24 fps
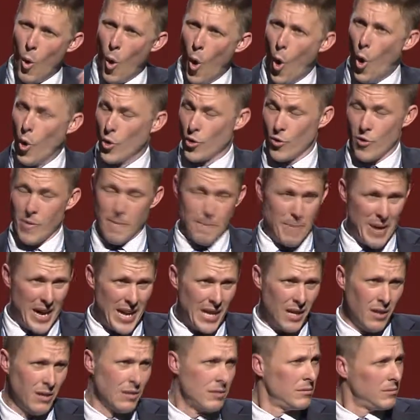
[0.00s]
order it big,
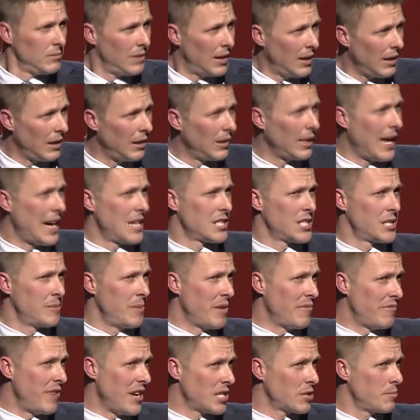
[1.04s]
allow some
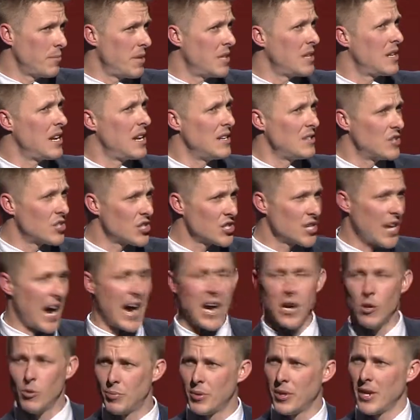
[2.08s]
investment and
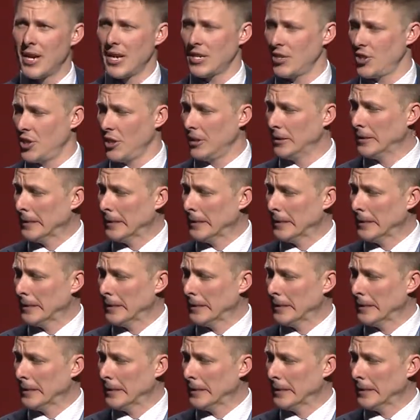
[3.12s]
scale production.